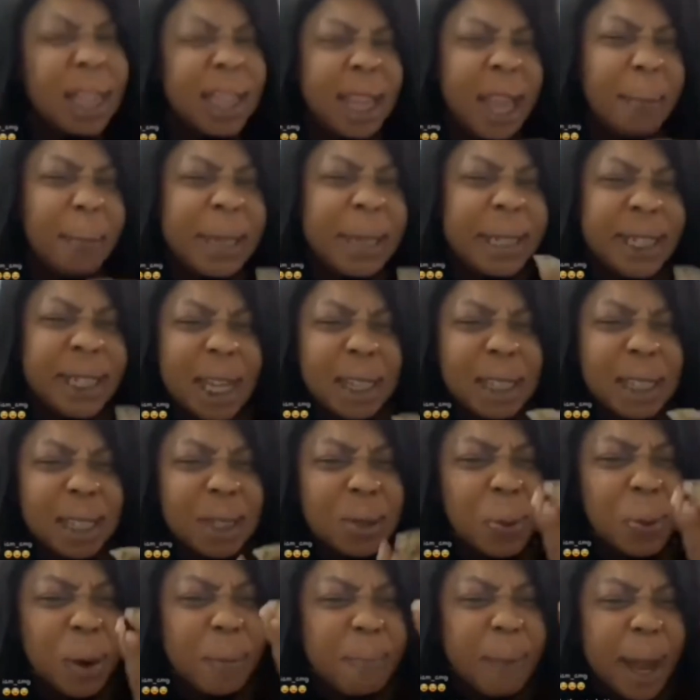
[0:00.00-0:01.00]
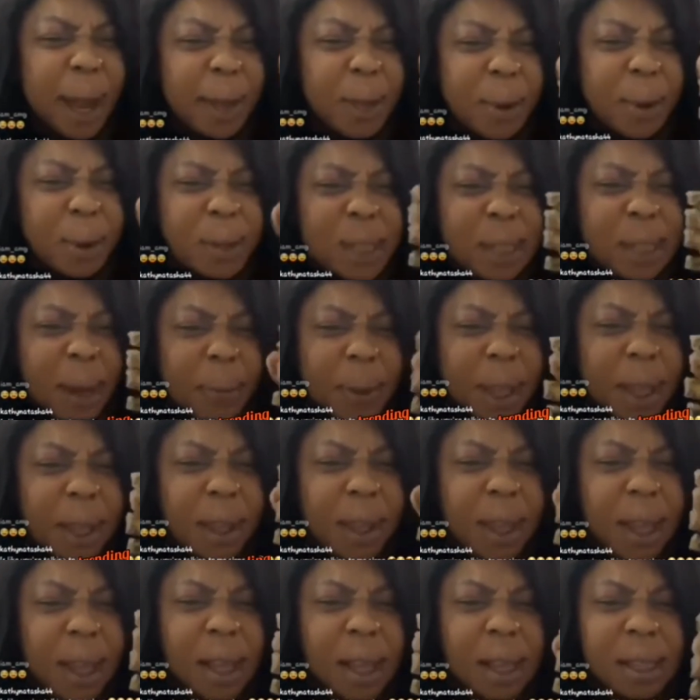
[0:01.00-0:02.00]
Let me just remind you
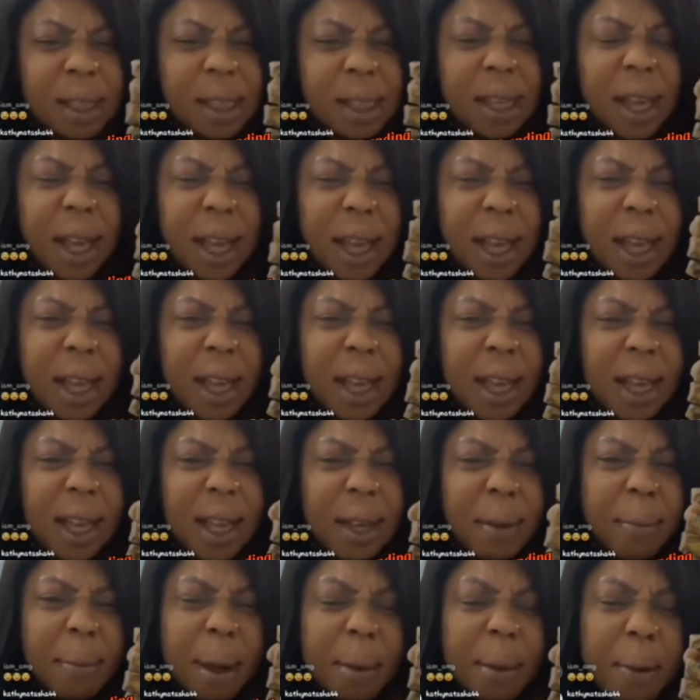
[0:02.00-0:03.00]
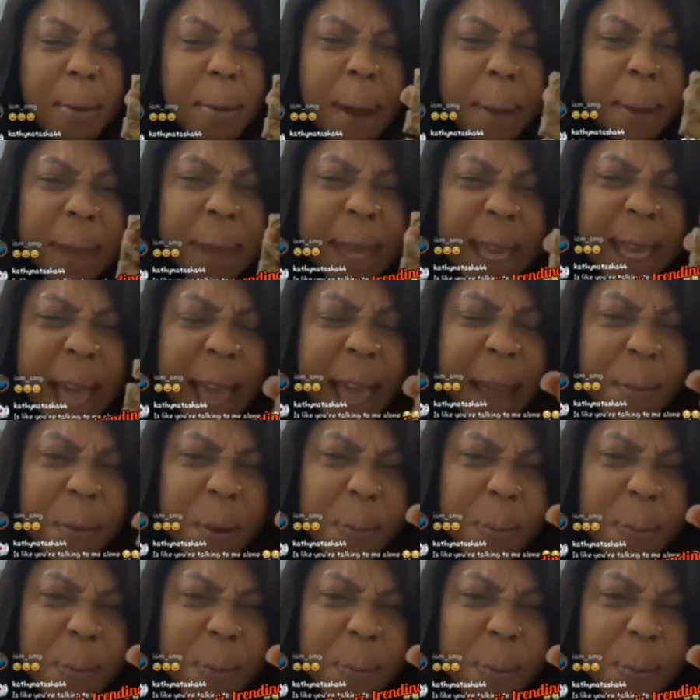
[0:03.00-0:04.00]
something. Mama me kai
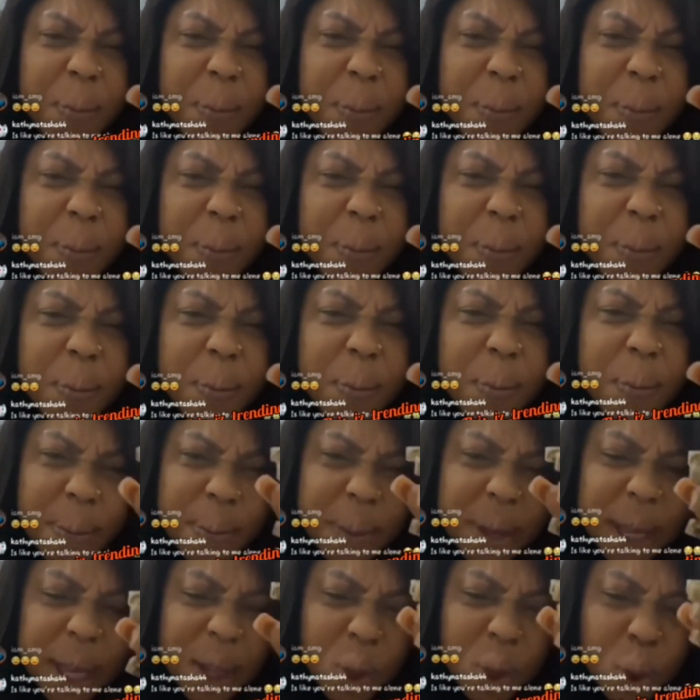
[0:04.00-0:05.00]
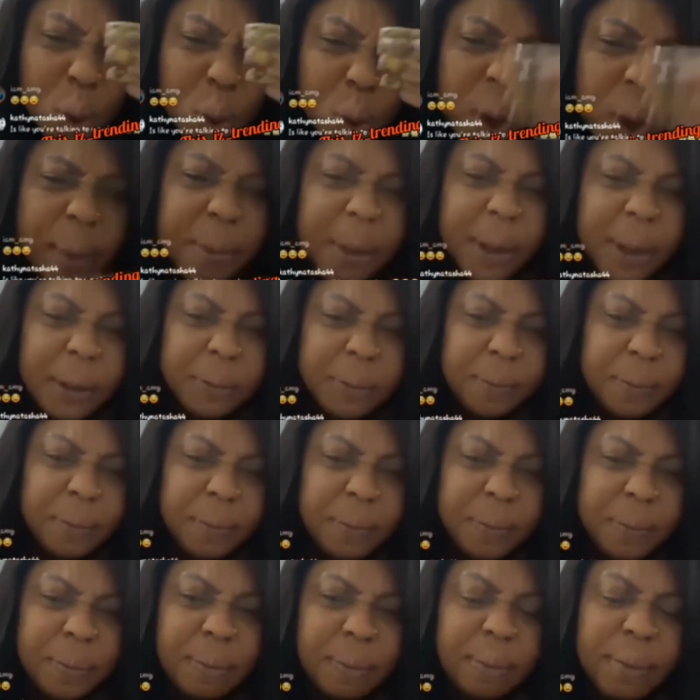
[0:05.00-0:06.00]
mu bibi kituwebi.
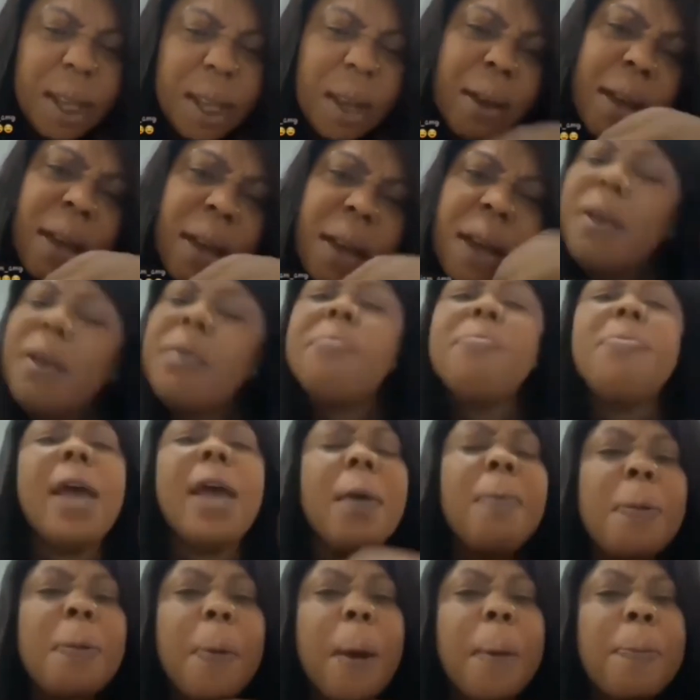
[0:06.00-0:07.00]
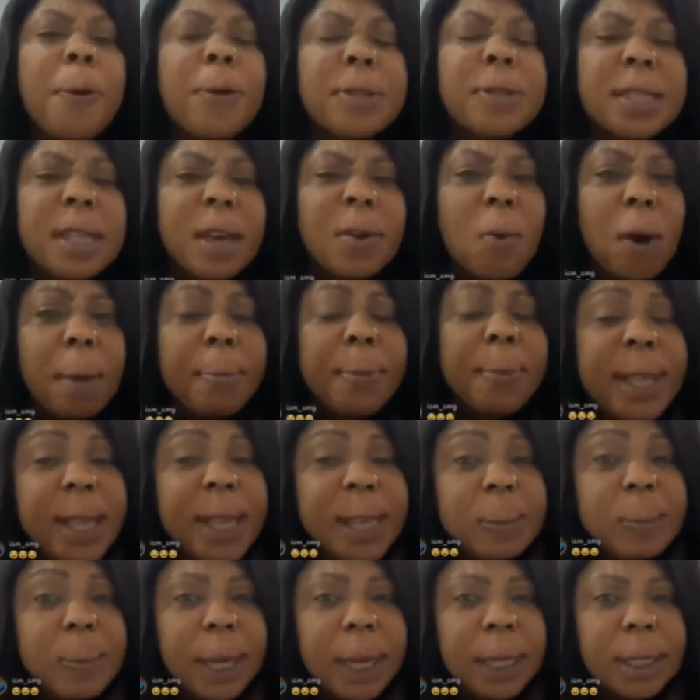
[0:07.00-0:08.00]
Me and my papa say
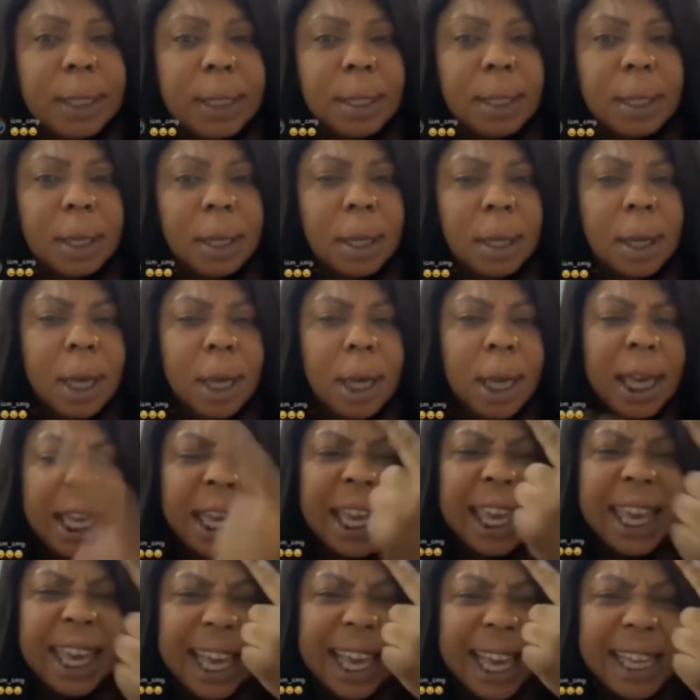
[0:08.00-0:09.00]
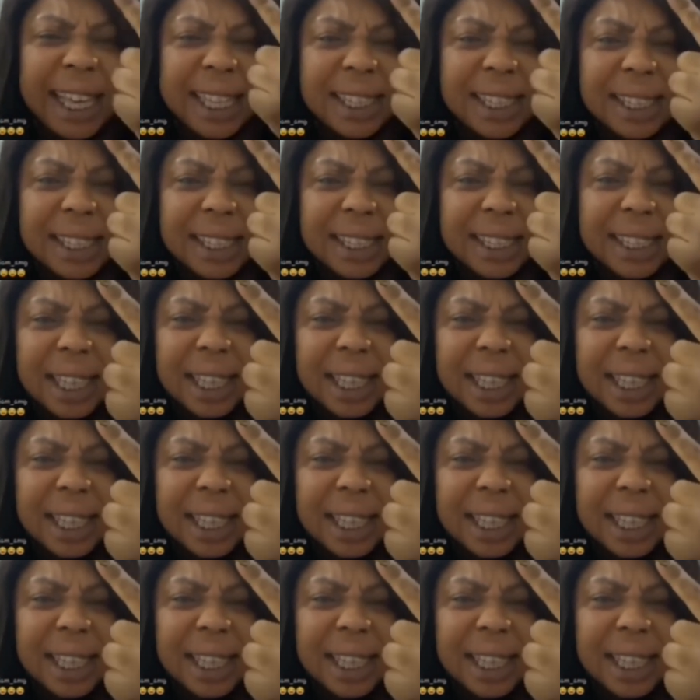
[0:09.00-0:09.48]
kwame despite he is.